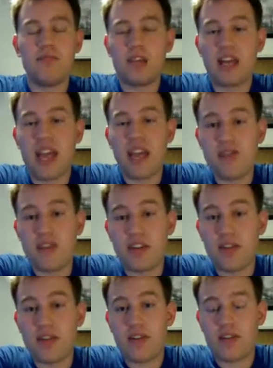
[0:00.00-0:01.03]

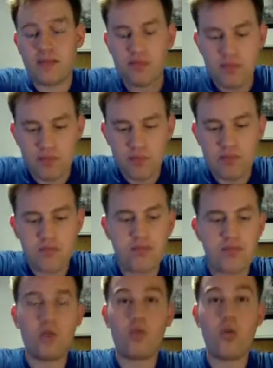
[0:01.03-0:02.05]
canvas,
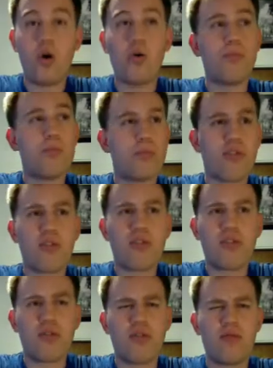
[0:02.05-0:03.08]

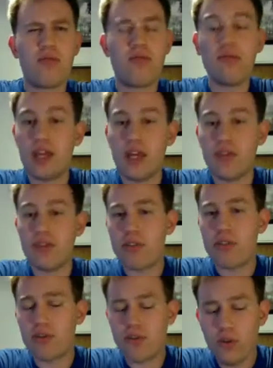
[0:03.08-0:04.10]
ropes, even
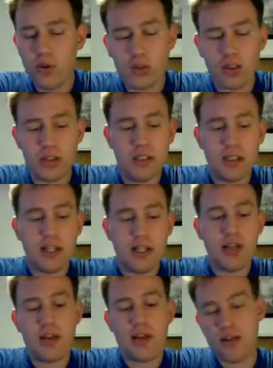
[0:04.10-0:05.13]
some fuel.
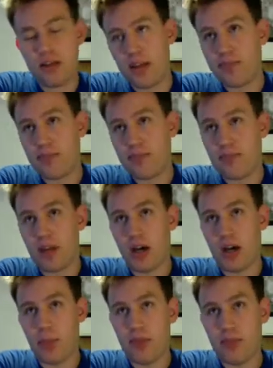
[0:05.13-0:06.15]
It
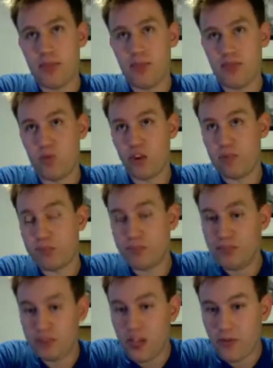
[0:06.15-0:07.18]
helps with
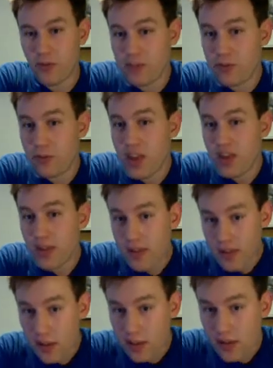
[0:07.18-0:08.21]
different
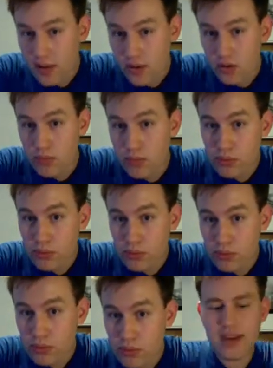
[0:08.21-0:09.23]
substitute
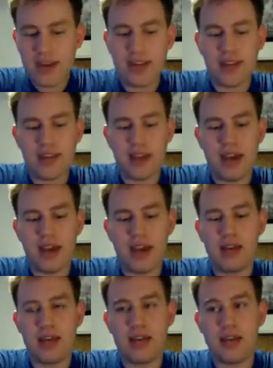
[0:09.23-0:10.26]
plastics
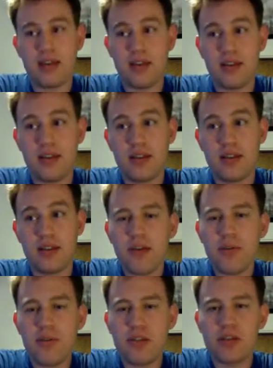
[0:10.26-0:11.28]
and
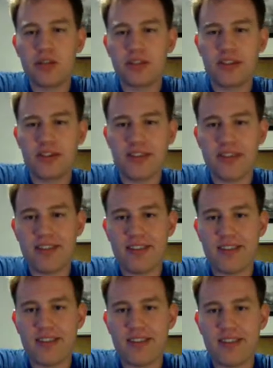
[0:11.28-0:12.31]
some building materials.
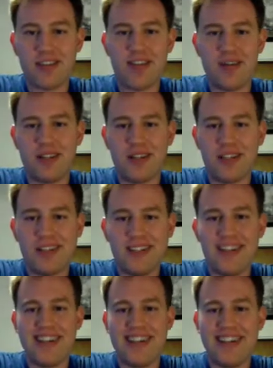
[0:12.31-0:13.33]
Cool, huh?
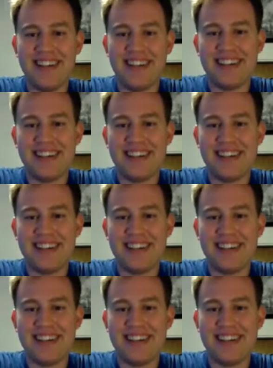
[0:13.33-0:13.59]
Yeah.